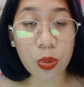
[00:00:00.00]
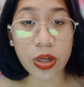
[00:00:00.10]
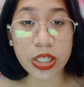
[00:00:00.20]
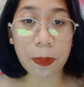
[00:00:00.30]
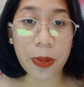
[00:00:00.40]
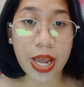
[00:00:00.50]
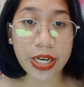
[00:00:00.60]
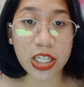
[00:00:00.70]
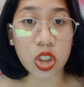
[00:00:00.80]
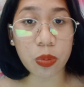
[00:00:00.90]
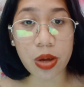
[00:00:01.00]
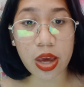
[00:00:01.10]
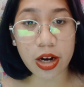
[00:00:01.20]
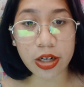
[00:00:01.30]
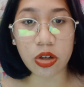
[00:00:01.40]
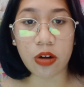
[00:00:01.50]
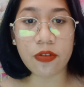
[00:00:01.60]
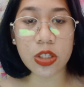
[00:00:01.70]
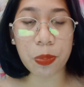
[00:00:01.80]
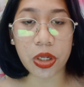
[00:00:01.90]
was planning to be heard
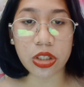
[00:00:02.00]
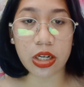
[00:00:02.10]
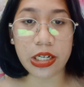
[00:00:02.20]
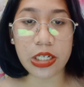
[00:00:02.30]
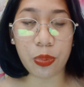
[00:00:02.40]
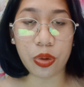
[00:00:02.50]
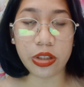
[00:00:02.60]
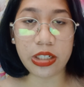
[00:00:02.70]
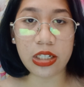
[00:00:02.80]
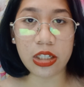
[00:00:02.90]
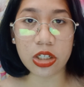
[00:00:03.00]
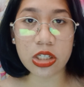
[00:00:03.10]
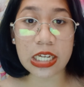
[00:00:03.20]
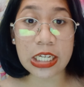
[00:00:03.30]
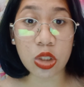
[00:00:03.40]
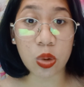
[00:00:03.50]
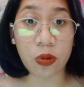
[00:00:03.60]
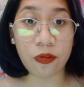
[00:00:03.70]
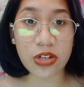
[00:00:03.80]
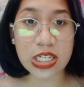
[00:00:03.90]
of, especially the world leaders, is to
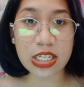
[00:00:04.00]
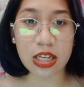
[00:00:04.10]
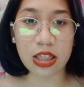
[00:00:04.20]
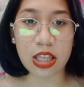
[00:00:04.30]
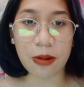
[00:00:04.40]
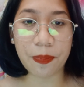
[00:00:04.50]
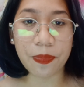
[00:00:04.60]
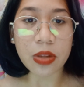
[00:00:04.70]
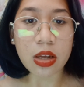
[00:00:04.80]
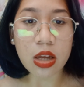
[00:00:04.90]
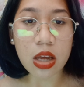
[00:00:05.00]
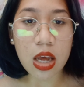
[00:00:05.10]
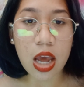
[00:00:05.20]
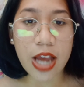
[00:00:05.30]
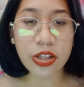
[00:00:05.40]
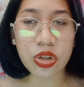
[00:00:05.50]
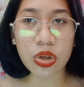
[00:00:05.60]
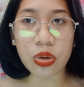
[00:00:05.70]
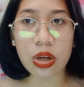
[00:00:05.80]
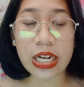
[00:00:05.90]
convincing them, and
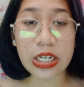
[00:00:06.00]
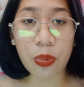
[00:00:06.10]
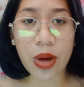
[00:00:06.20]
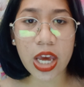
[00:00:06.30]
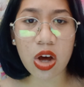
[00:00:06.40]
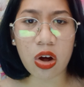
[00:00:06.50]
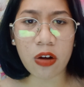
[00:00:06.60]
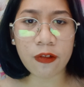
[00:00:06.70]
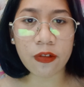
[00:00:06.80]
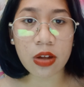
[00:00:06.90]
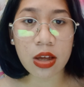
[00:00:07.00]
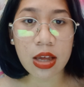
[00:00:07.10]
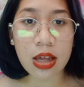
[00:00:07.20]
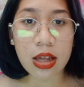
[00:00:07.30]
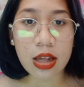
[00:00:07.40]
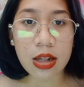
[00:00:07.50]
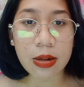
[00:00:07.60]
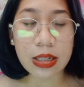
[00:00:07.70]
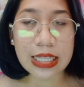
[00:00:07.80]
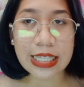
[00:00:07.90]
to in a way of
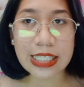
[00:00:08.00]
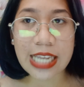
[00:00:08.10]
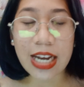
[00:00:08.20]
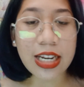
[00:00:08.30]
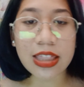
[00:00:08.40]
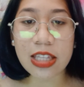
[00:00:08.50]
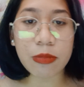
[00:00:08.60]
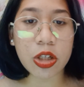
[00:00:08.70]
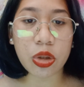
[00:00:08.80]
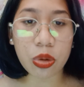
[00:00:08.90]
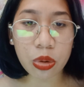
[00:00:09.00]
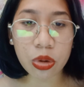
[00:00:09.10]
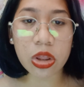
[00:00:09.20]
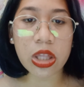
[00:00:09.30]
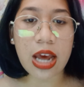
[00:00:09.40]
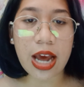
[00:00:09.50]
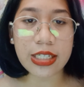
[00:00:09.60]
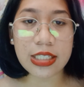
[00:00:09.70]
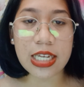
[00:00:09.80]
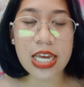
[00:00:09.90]
telling them the truth,
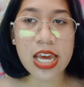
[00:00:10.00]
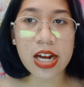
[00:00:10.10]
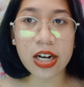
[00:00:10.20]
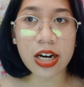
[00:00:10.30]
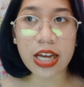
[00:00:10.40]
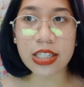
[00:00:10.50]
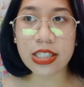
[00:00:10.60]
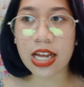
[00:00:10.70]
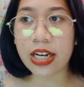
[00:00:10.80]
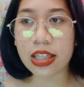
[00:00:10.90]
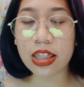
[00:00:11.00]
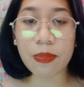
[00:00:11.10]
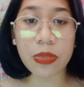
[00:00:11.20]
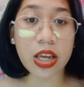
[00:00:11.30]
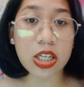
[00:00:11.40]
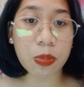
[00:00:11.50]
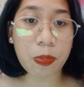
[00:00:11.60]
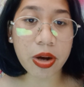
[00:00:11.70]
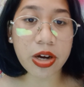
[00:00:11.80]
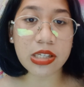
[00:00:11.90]
and telling them the
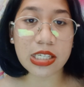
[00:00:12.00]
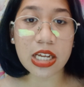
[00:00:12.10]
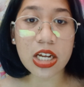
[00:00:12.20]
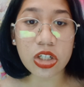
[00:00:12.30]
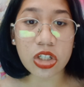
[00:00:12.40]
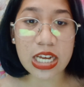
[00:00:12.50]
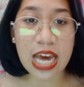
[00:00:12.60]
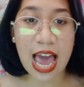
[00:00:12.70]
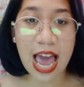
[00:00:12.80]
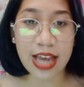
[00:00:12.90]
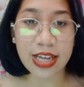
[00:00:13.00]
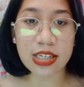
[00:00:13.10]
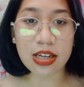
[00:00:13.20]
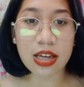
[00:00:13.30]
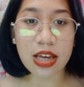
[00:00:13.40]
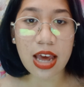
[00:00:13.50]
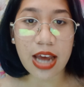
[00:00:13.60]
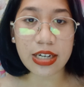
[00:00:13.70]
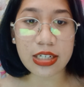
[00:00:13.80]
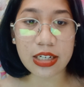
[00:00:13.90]
experience she has,
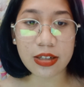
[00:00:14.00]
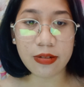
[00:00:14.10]
and the